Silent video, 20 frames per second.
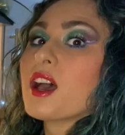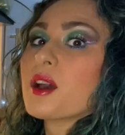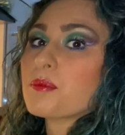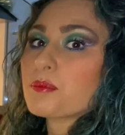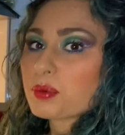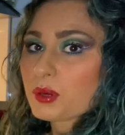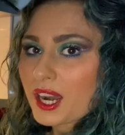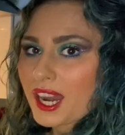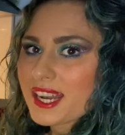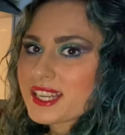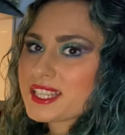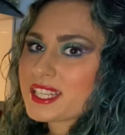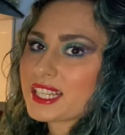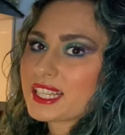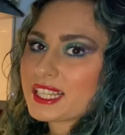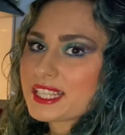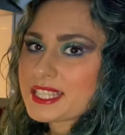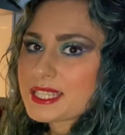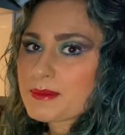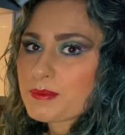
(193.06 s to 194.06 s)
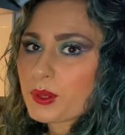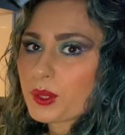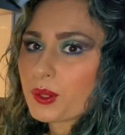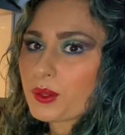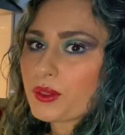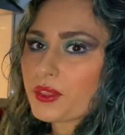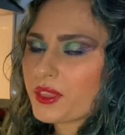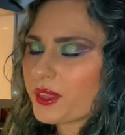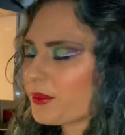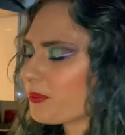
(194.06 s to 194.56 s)
and practically
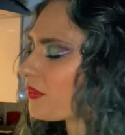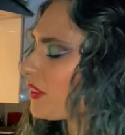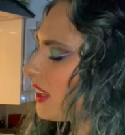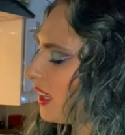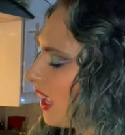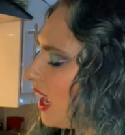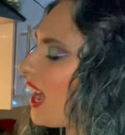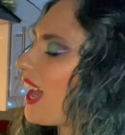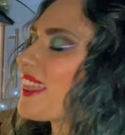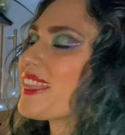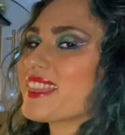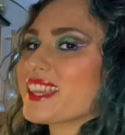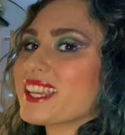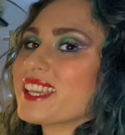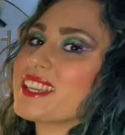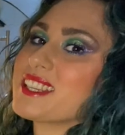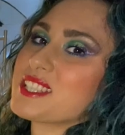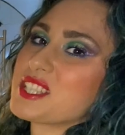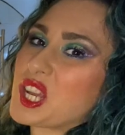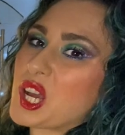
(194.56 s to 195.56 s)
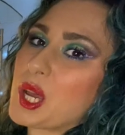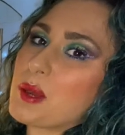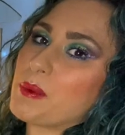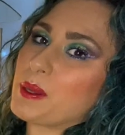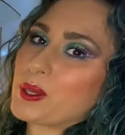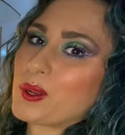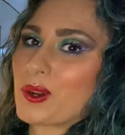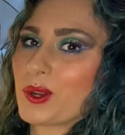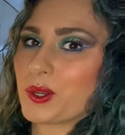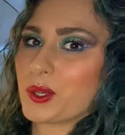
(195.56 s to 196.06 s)
smooth. I think it's time I
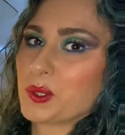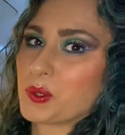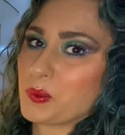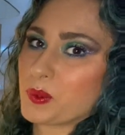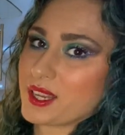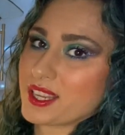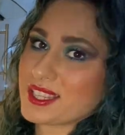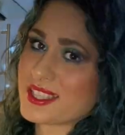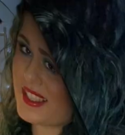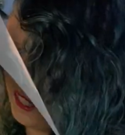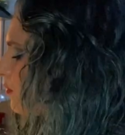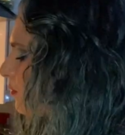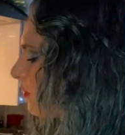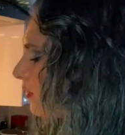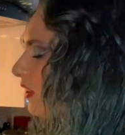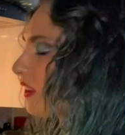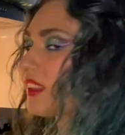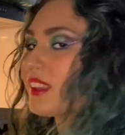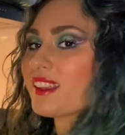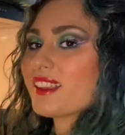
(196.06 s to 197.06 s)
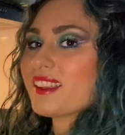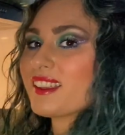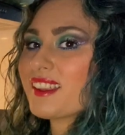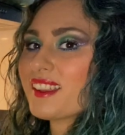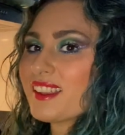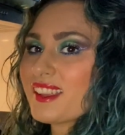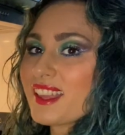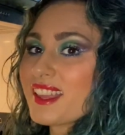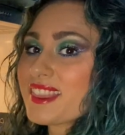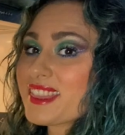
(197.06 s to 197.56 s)
got a new whisk.
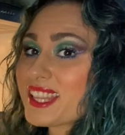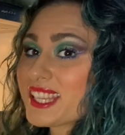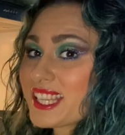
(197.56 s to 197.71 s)
The